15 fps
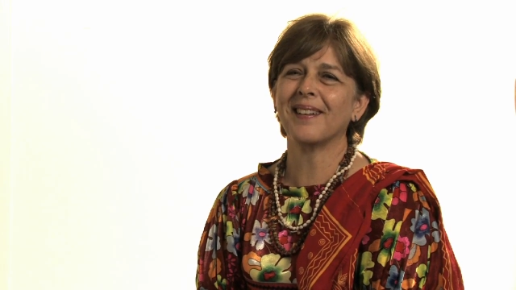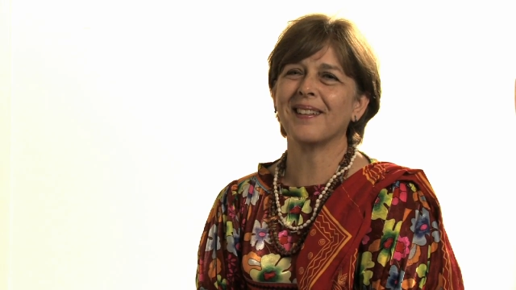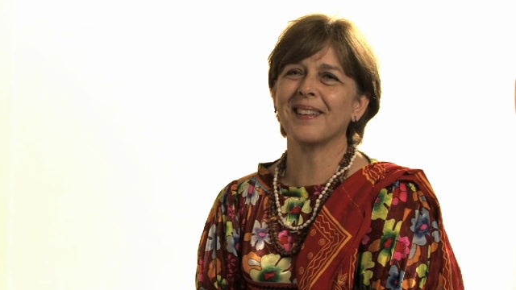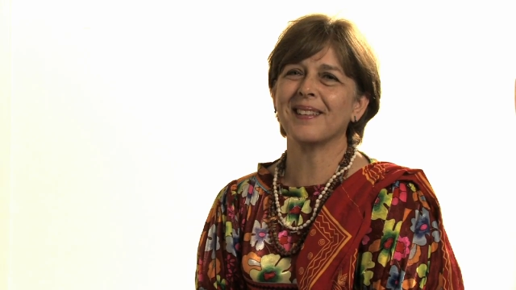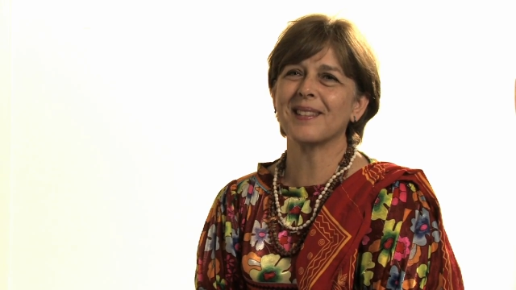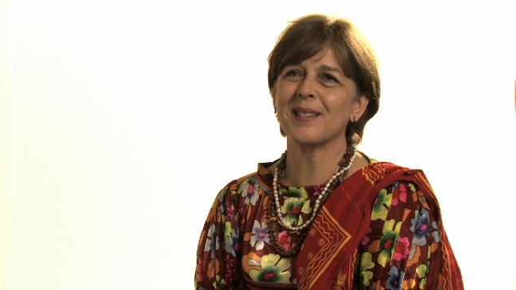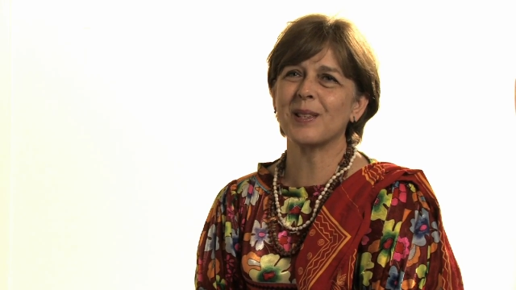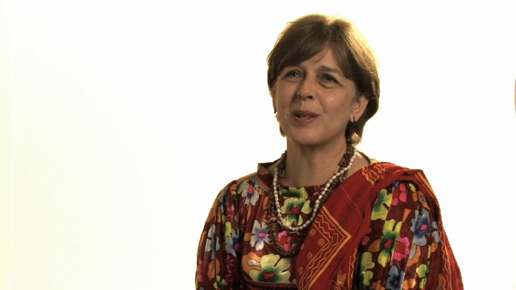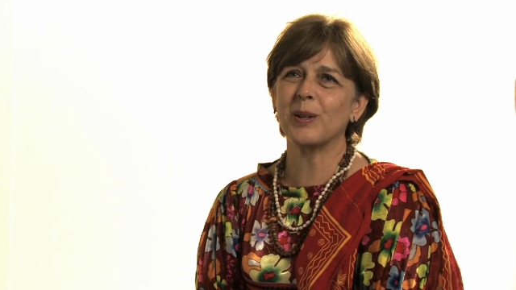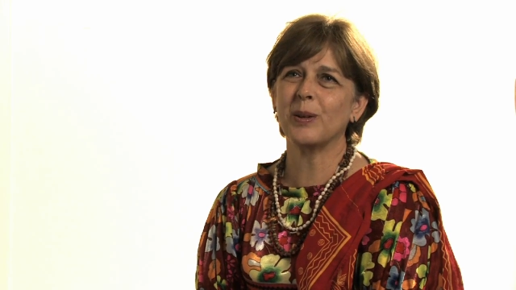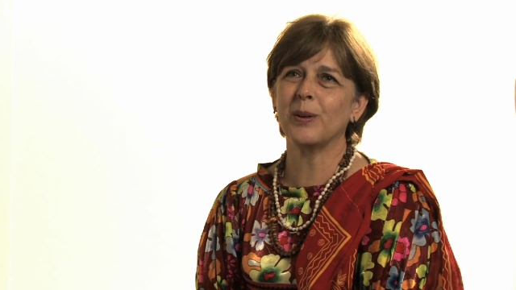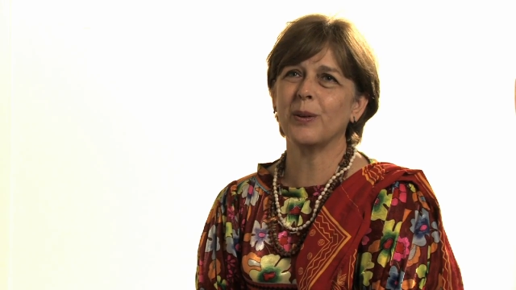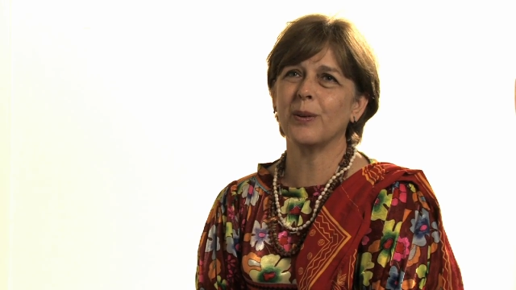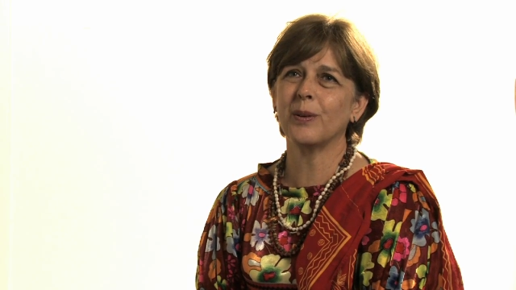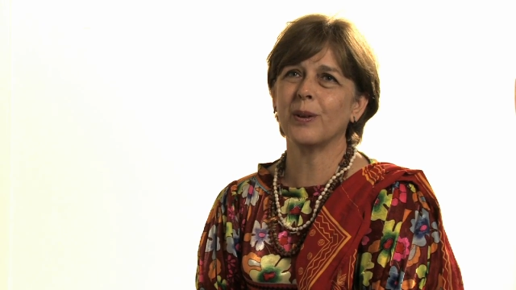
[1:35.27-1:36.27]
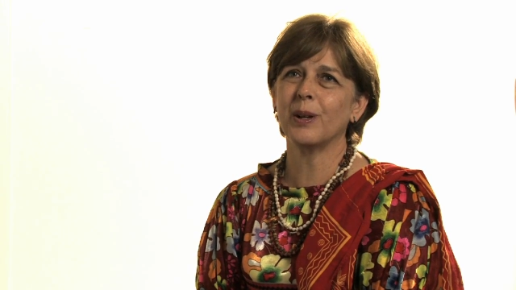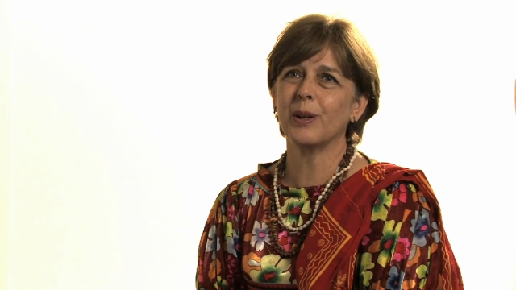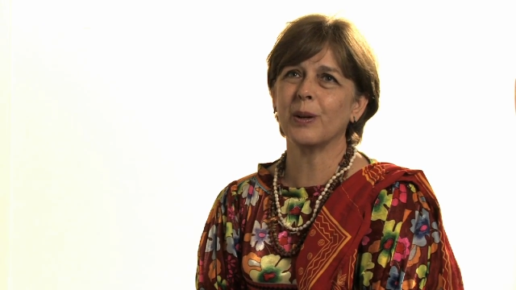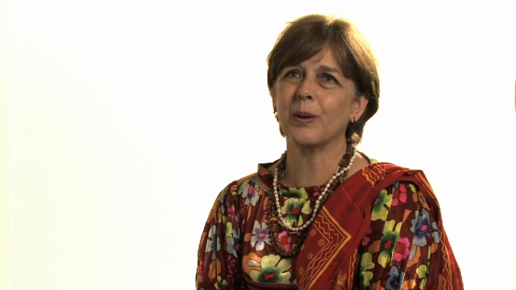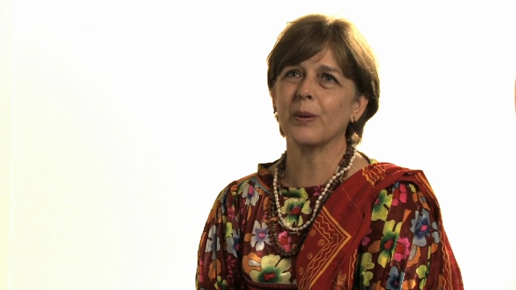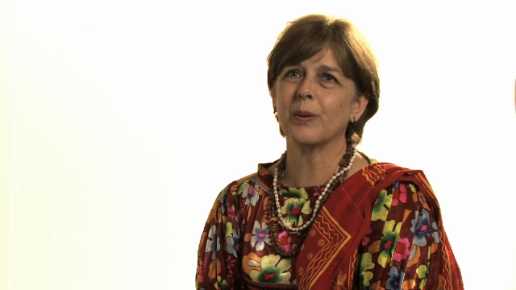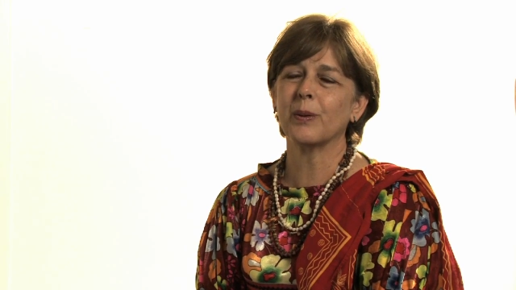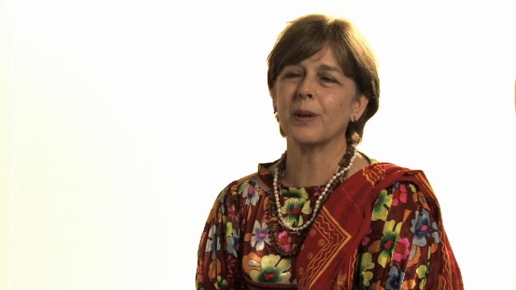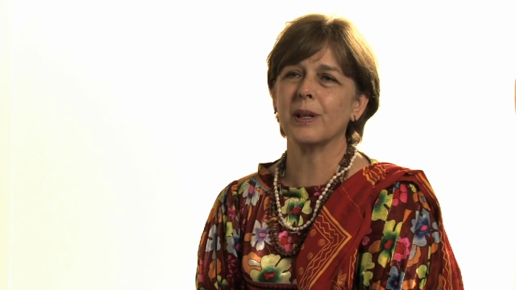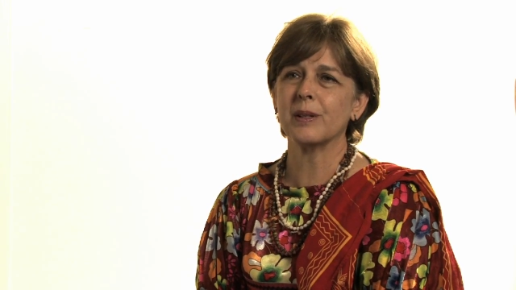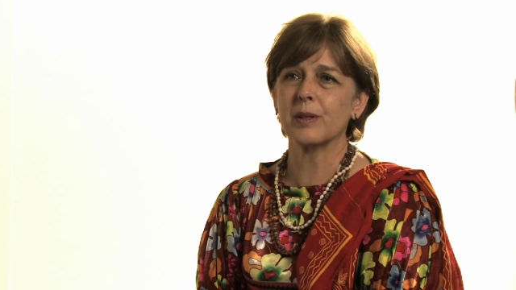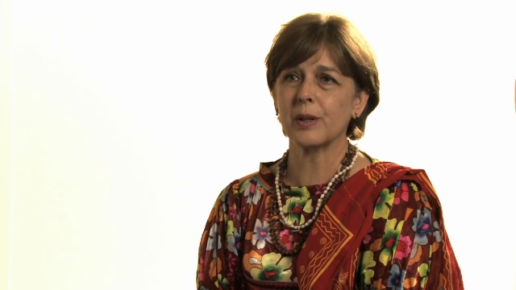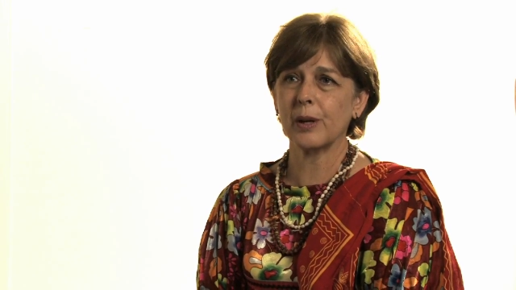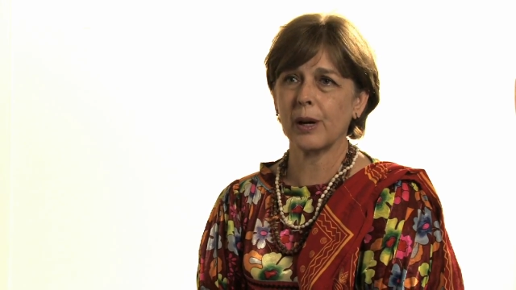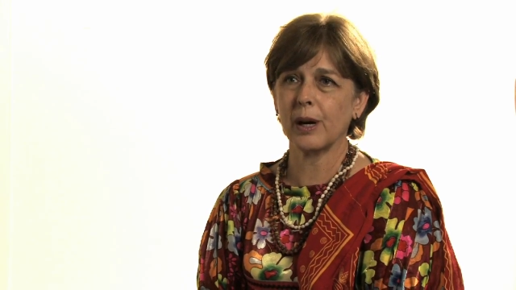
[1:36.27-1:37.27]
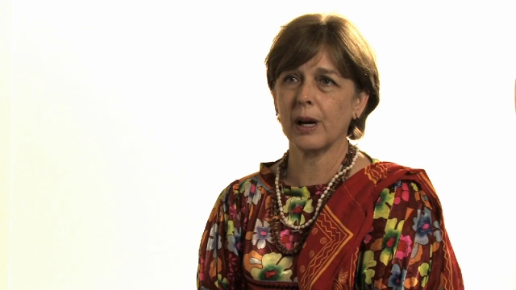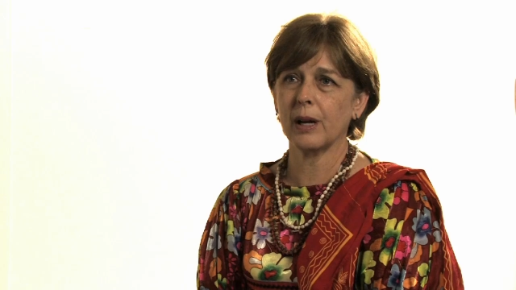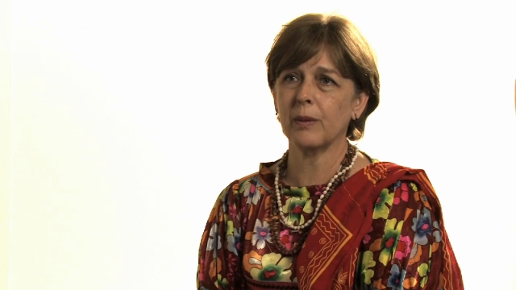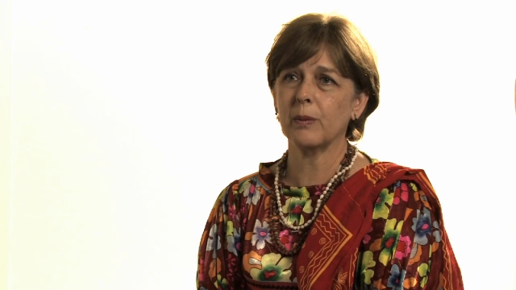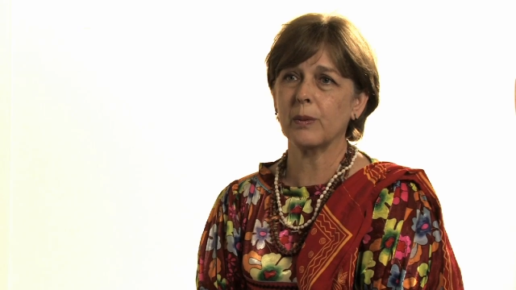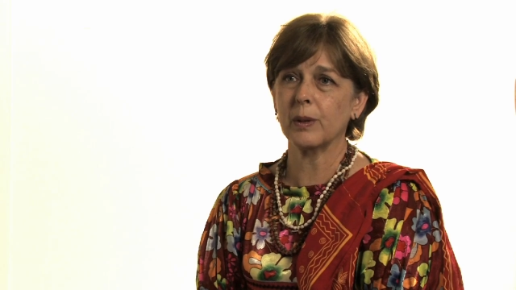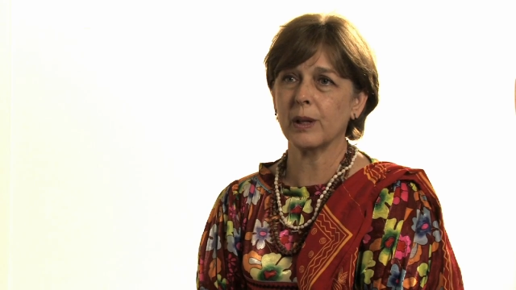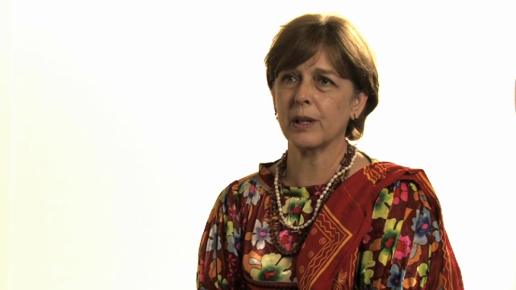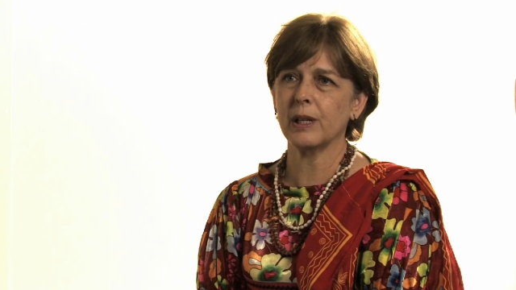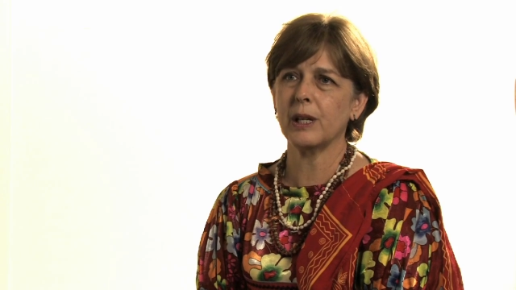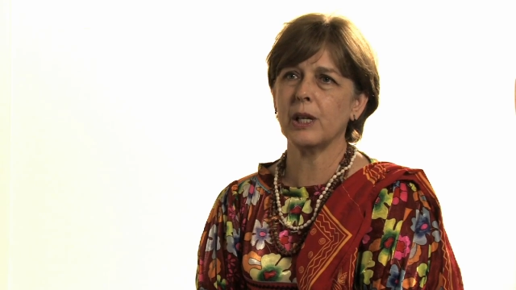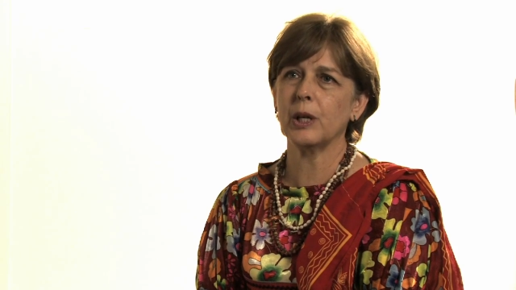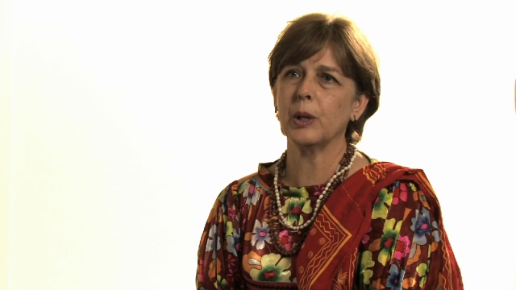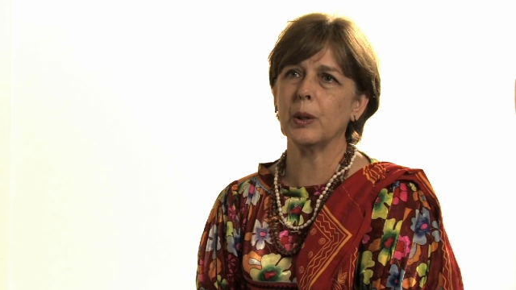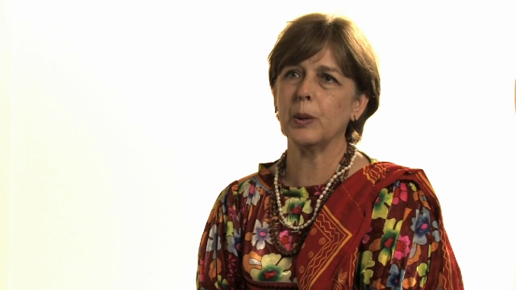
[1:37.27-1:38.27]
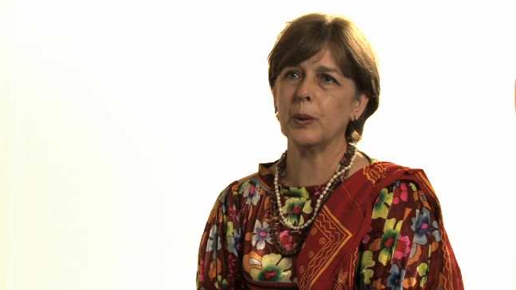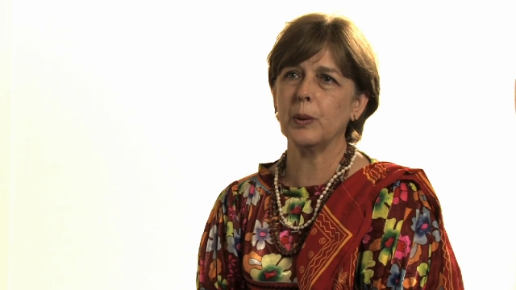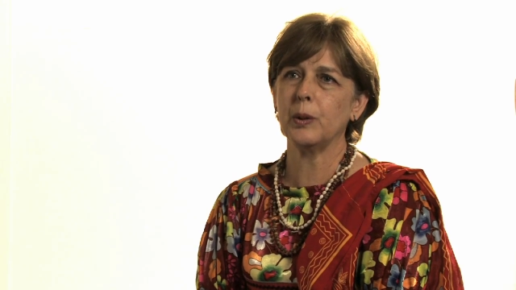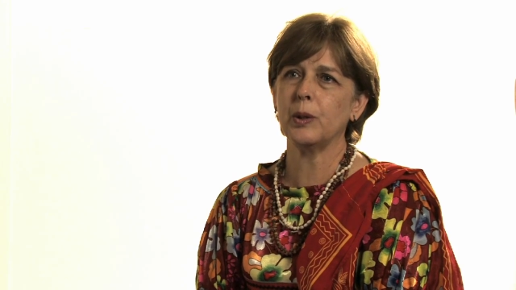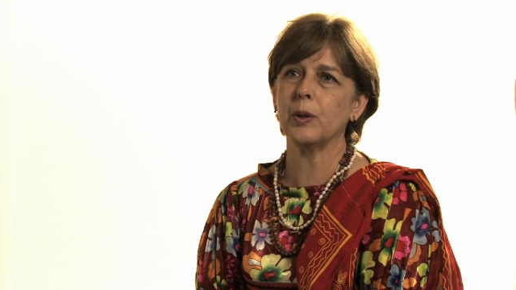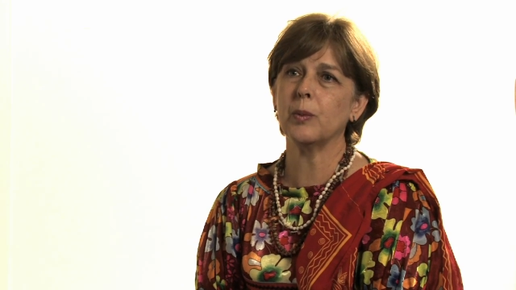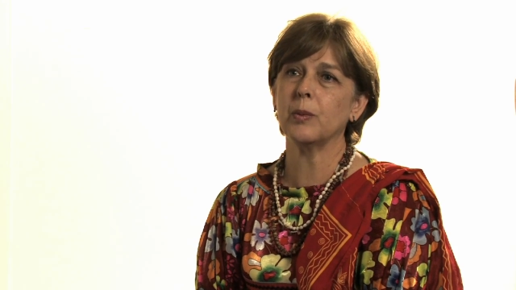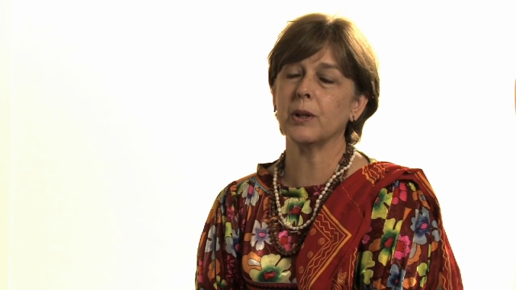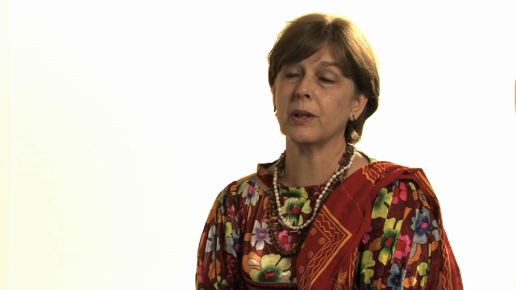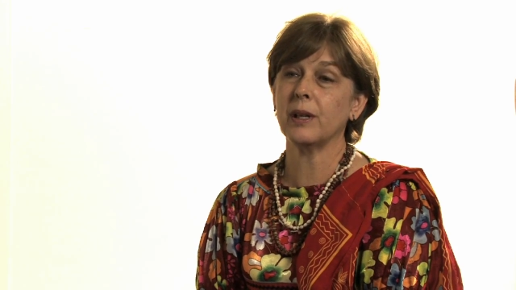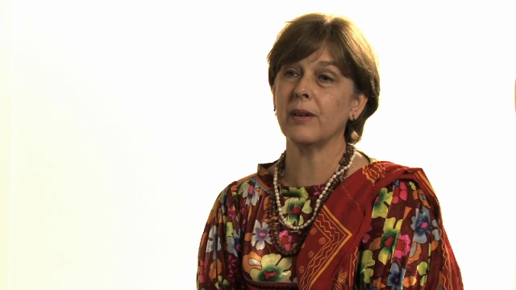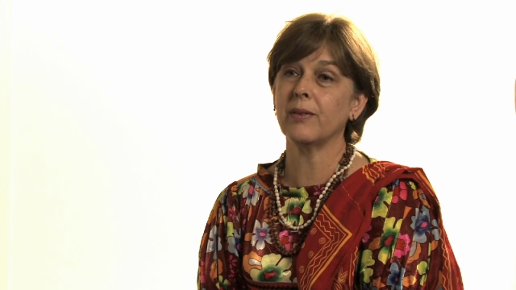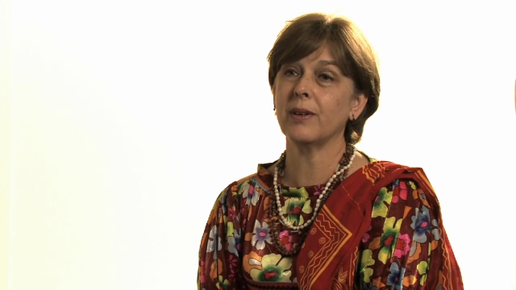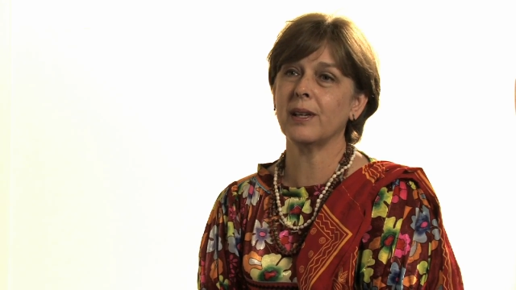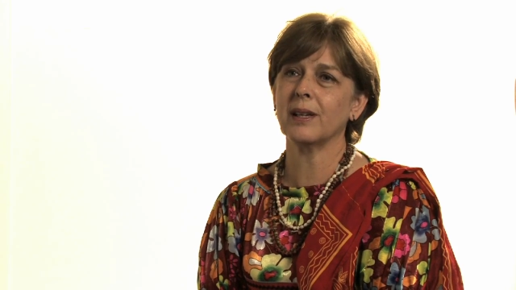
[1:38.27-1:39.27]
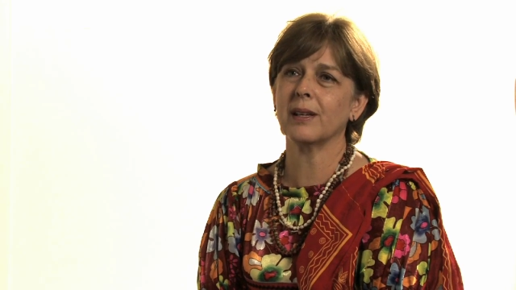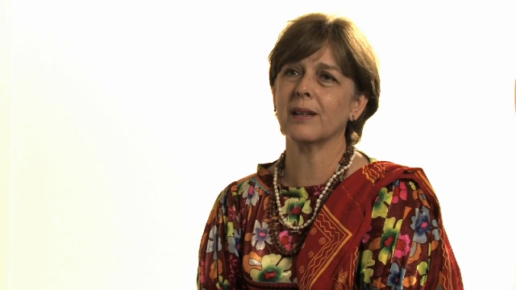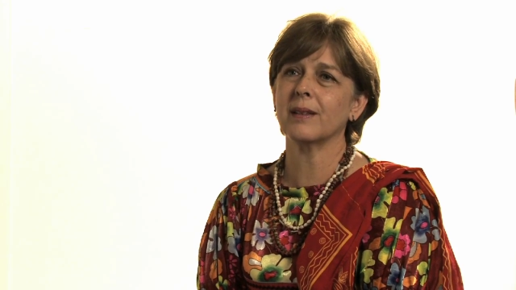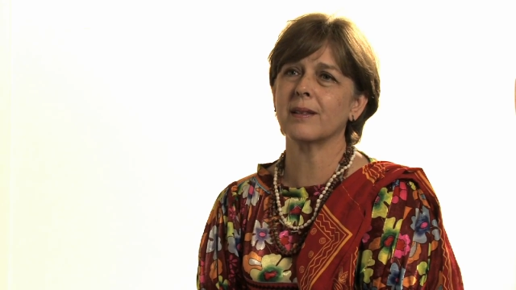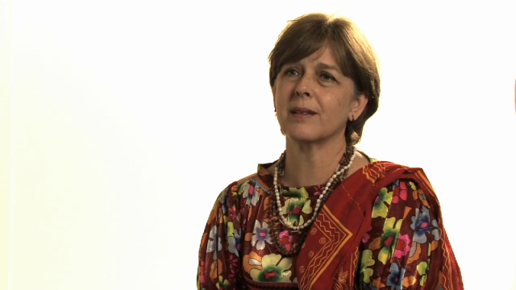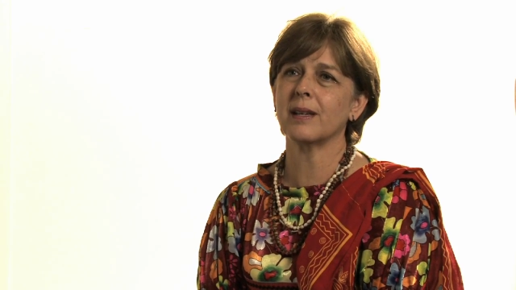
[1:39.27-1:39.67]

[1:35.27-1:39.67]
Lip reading: as to, you know, is God really who you believe He is,